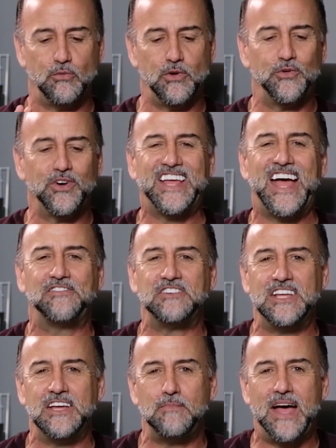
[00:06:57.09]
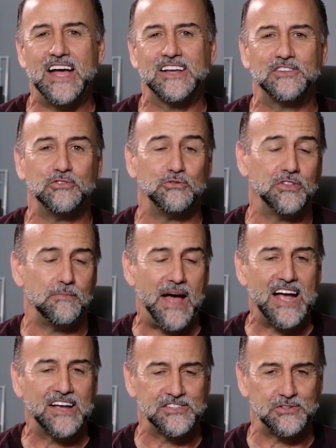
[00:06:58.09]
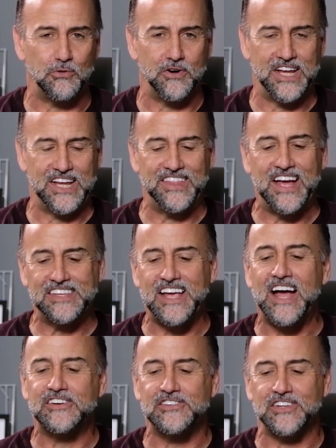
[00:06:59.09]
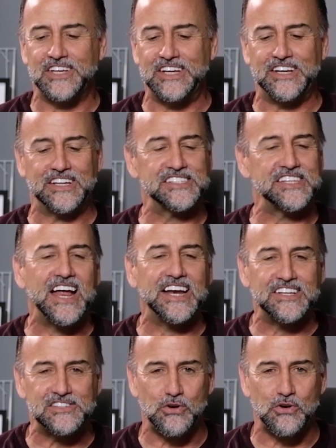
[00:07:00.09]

we really have to get back through the backstory. And that's actually an exciting